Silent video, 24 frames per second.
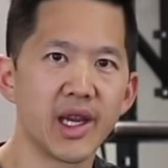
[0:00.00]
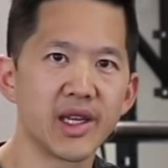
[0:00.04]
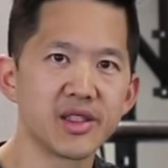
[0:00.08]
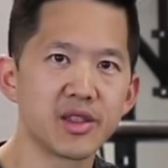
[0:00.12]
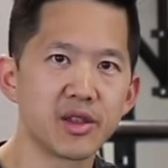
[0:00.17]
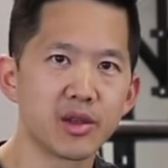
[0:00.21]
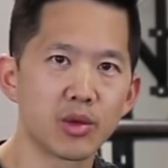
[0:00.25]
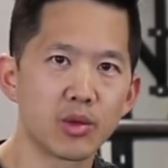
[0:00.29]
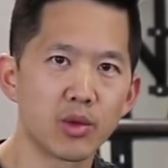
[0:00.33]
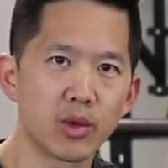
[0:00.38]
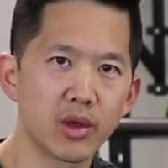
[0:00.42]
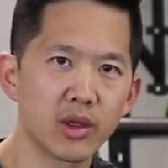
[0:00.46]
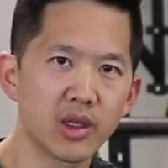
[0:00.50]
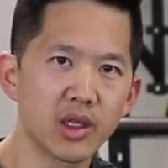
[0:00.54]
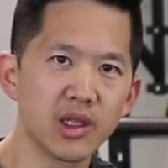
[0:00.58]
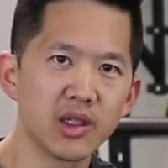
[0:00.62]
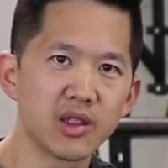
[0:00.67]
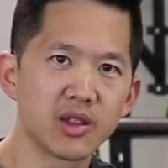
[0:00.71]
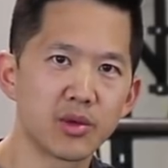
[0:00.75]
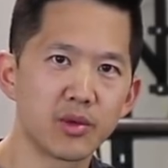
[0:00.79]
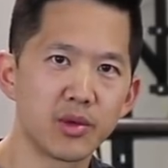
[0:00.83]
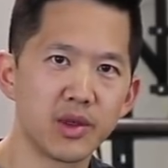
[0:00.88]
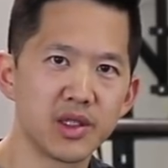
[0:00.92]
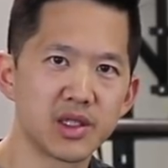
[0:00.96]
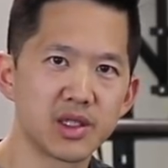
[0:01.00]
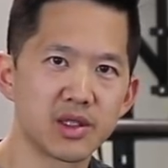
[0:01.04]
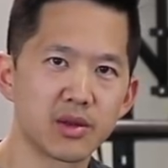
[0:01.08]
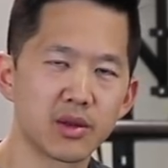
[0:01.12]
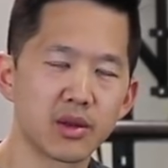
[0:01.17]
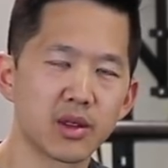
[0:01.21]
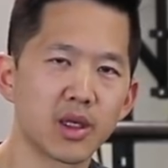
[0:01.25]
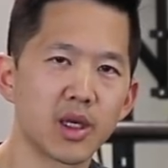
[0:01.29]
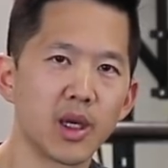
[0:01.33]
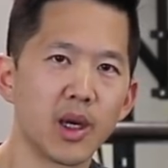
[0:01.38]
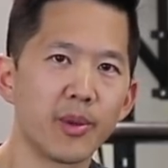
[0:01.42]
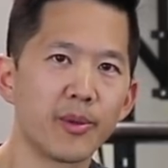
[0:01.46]
As you're working to
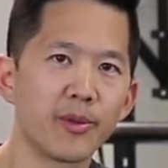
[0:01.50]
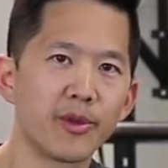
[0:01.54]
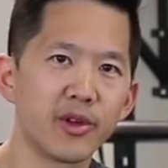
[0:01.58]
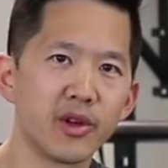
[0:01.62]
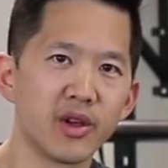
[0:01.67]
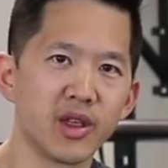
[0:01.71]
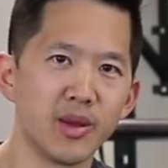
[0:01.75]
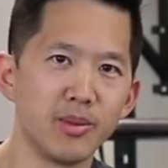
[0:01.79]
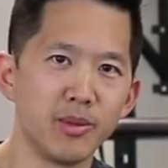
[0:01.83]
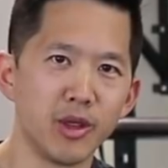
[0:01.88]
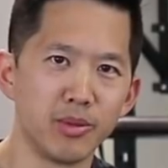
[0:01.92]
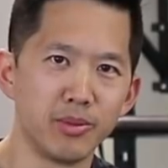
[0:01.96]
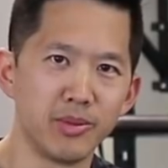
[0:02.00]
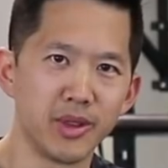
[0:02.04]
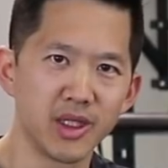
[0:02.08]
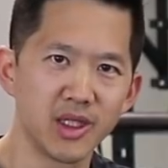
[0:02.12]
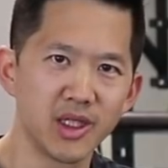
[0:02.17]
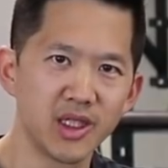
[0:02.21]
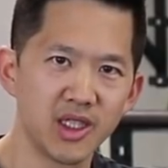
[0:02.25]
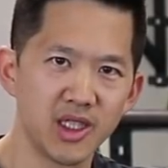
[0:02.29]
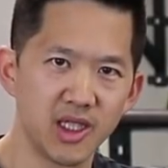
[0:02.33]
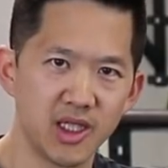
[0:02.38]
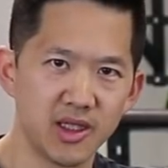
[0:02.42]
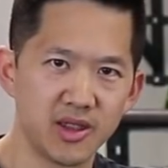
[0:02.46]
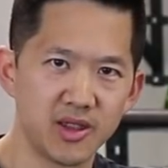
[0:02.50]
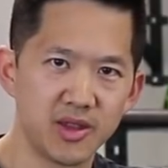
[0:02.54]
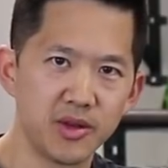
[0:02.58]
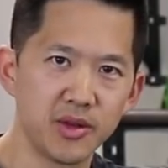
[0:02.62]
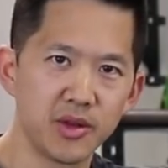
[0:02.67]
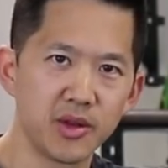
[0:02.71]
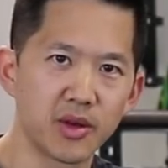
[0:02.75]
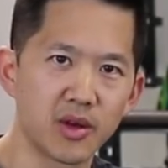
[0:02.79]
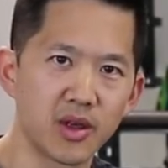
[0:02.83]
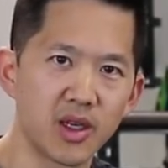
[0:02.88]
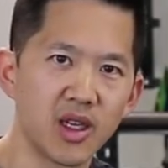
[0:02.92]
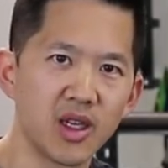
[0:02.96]
restore comfort and mobility
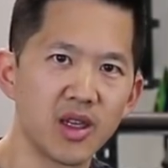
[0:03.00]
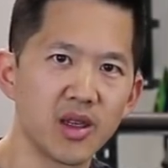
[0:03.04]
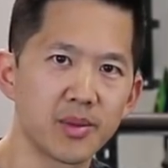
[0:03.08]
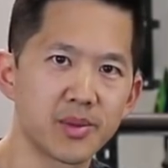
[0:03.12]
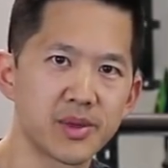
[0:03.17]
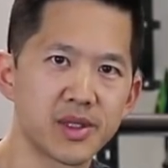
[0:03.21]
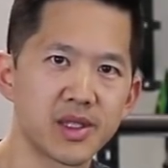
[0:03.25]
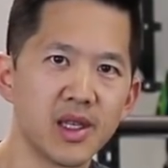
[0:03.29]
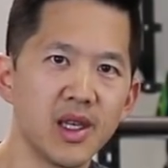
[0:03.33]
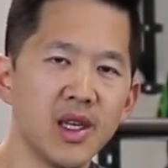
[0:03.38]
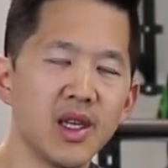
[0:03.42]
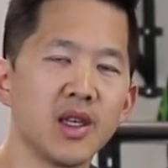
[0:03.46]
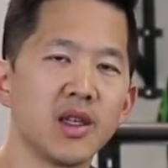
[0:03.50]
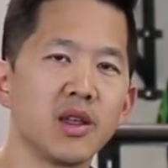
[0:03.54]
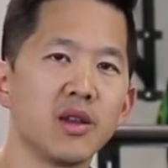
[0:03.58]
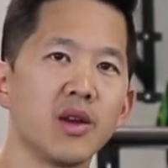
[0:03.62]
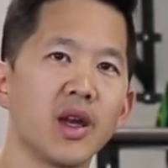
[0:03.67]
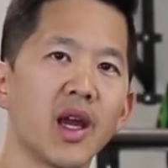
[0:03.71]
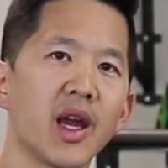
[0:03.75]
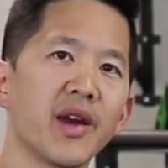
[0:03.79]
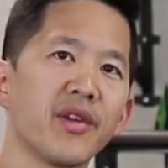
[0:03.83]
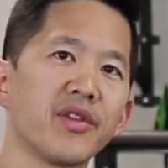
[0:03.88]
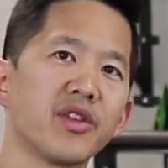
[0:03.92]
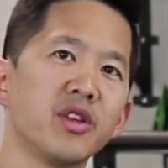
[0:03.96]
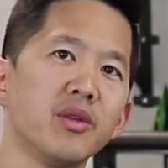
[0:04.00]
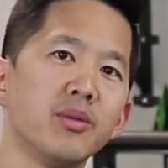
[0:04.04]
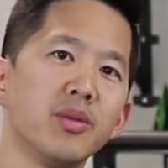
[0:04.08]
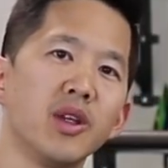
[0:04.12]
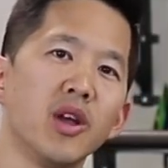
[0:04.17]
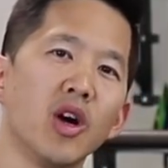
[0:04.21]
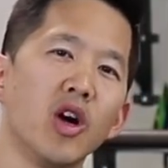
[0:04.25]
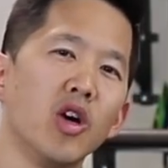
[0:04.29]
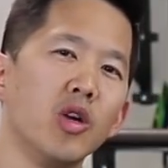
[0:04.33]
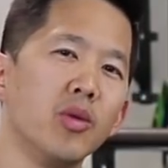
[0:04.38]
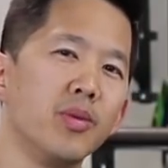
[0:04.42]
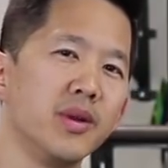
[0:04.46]
to your hips, you have to
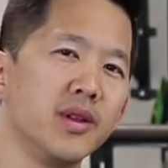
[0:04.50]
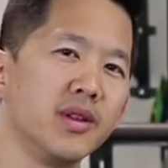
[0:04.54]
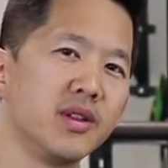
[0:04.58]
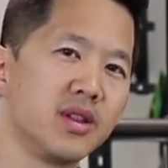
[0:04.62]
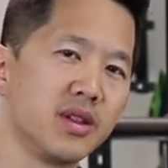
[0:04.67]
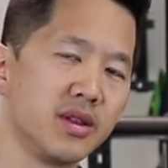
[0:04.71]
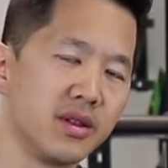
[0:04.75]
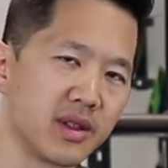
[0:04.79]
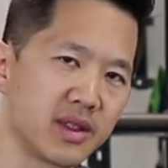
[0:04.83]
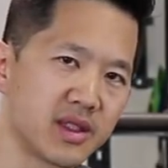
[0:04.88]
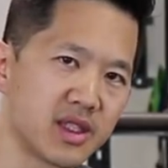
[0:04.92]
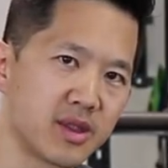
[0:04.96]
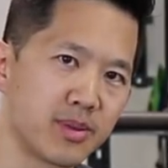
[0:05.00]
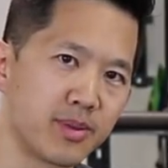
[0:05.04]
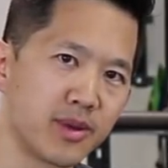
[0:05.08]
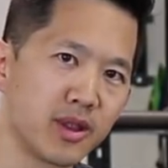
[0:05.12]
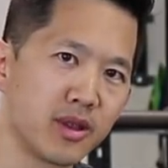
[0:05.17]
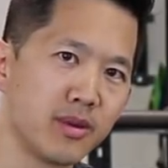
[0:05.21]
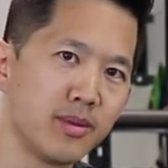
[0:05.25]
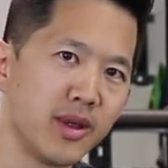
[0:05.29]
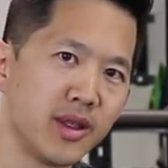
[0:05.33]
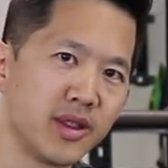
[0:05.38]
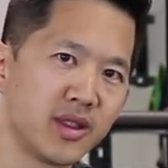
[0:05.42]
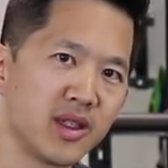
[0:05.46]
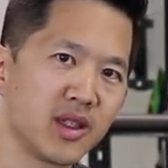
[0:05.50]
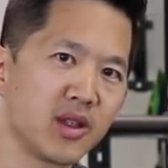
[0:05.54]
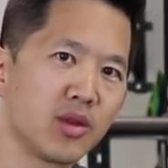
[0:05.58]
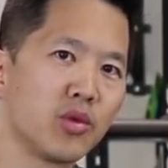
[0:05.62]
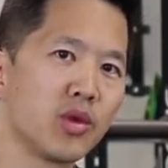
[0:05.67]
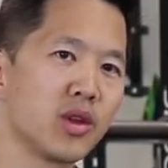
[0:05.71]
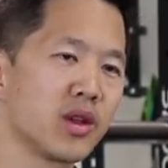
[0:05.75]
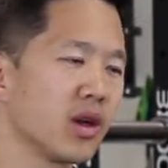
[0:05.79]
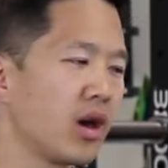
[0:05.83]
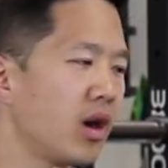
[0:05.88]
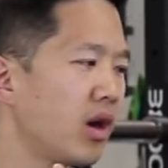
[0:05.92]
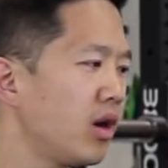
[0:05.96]
be open to experimenting
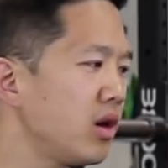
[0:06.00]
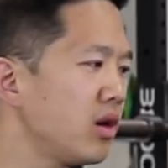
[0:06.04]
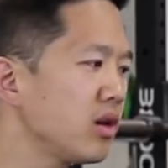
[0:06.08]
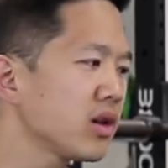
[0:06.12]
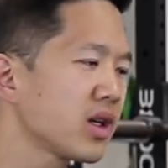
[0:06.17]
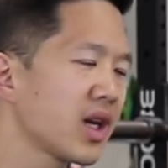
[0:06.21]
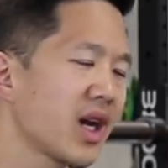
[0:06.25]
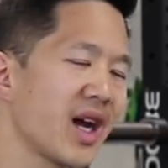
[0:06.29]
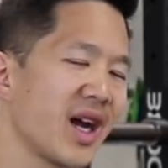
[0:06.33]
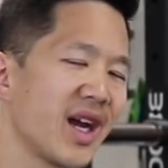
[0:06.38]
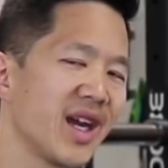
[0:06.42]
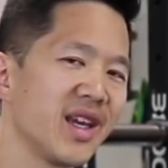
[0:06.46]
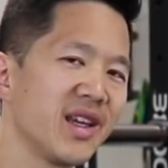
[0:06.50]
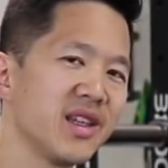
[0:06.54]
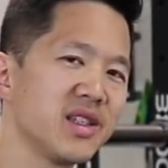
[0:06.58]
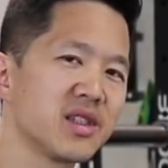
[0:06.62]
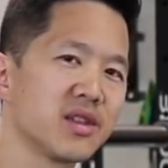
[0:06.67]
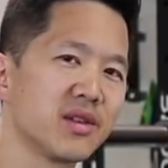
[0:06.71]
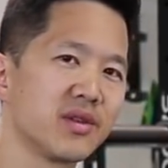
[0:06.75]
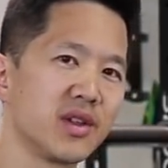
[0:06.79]
with all kinds